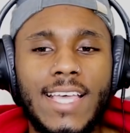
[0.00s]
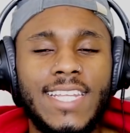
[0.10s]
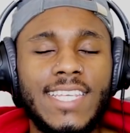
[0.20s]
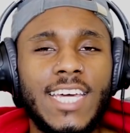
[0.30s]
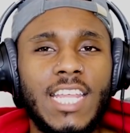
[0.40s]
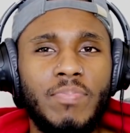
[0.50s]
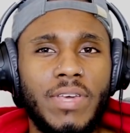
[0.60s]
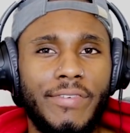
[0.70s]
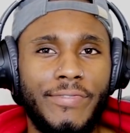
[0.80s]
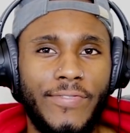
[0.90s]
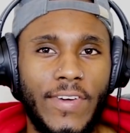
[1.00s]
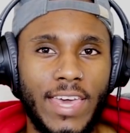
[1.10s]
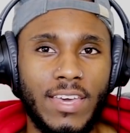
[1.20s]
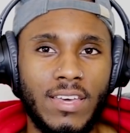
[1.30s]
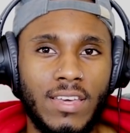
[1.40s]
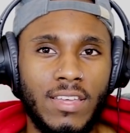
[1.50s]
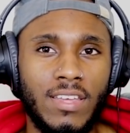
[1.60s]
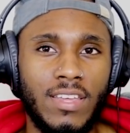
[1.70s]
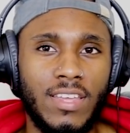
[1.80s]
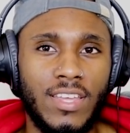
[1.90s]
Is this gonna be a thing?
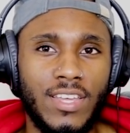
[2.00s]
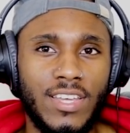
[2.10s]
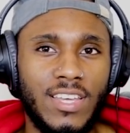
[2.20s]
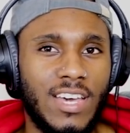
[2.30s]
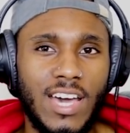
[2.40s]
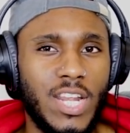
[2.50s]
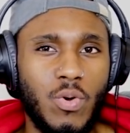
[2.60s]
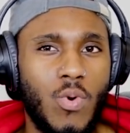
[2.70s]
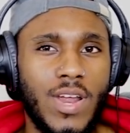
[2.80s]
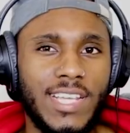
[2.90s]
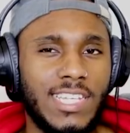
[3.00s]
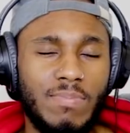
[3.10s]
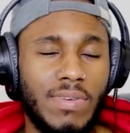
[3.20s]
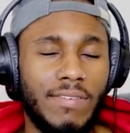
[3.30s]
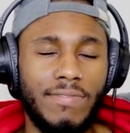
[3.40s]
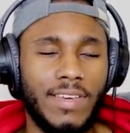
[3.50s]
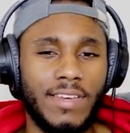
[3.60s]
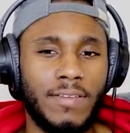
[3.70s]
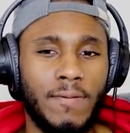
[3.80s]
I don't want this to be a thing.